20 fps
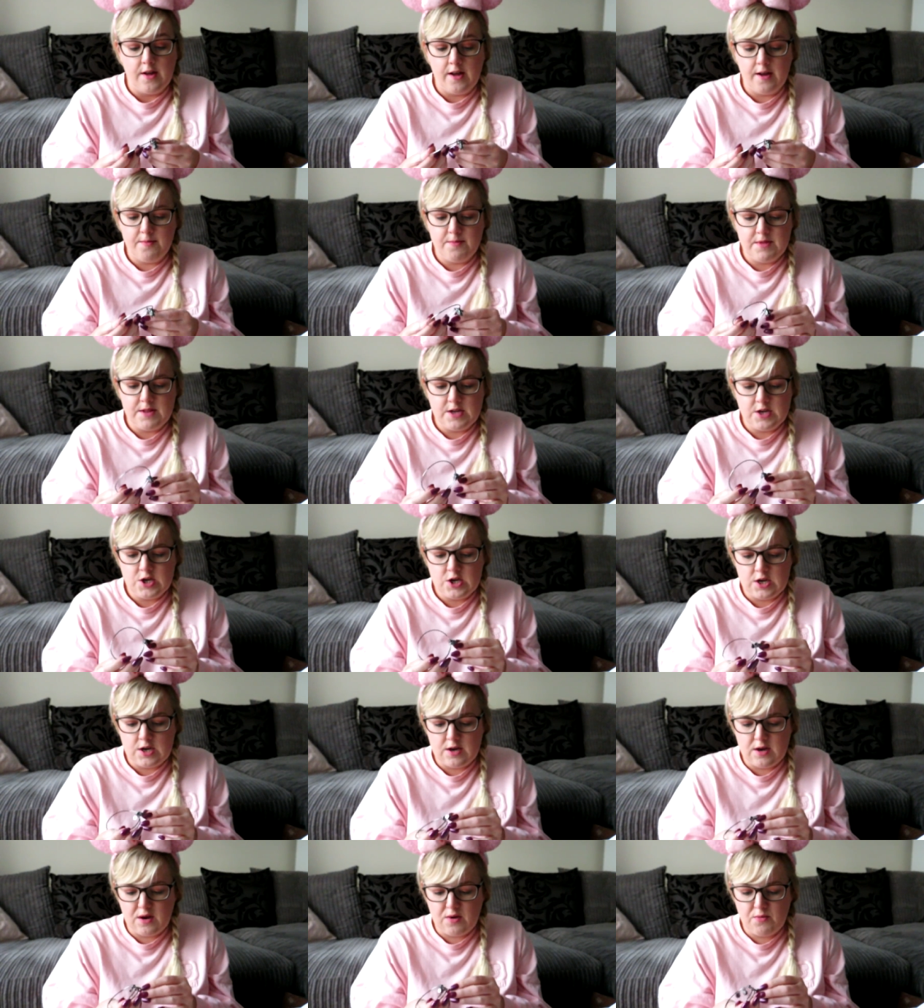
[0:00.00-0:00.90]
um, this
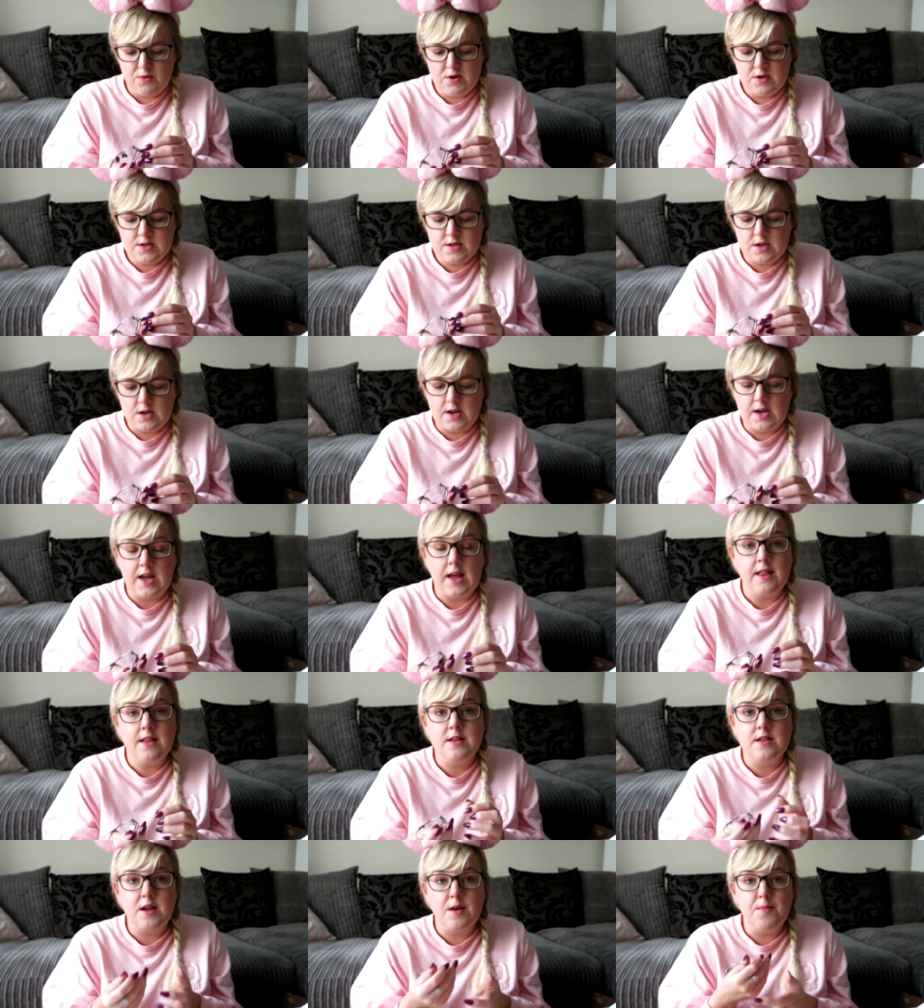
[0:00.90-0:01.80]
year I was going to
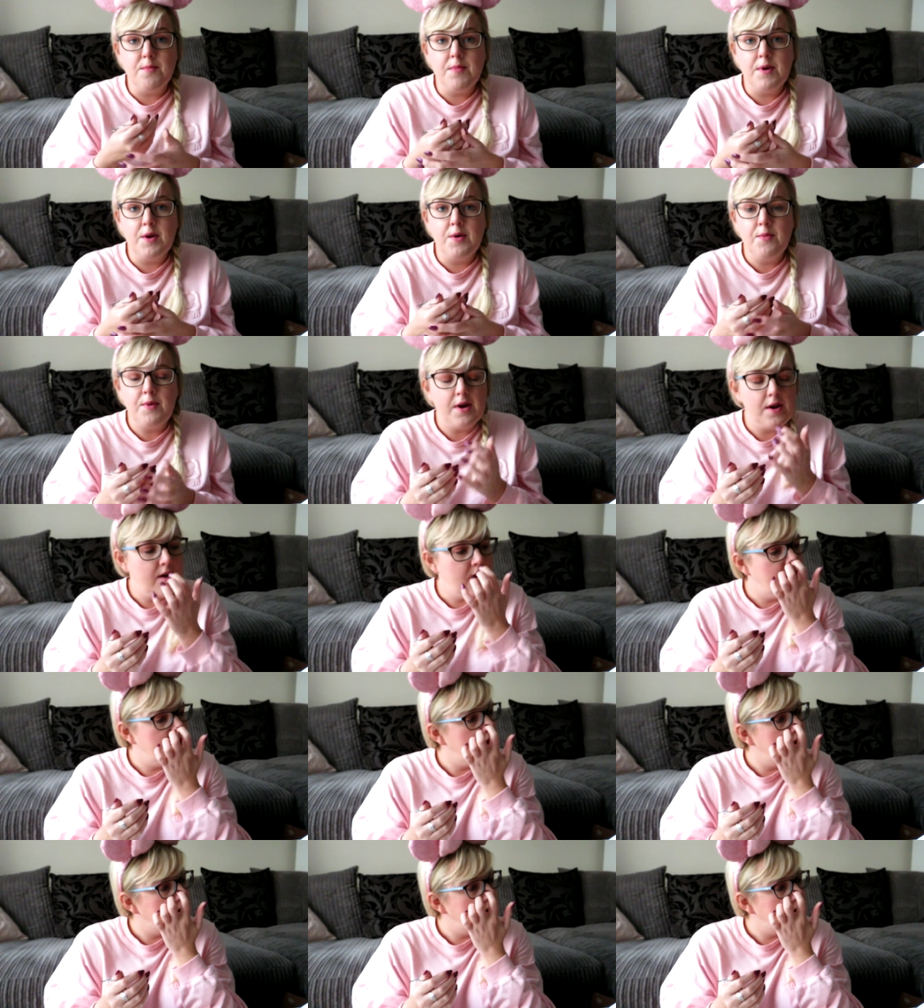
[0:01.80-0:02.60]
get the Dumbo one